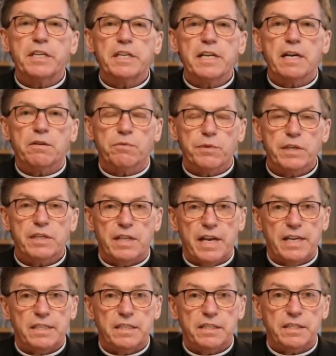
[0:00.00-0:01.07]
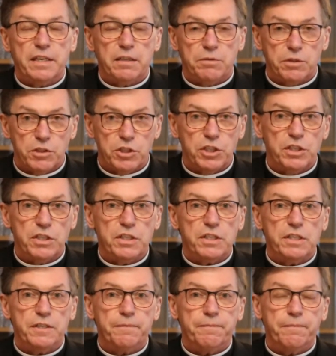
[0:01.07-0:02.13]
did not realize that it was
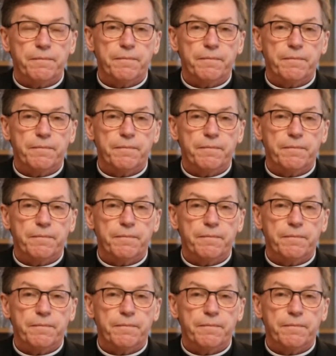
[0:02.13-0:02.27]
Jesus.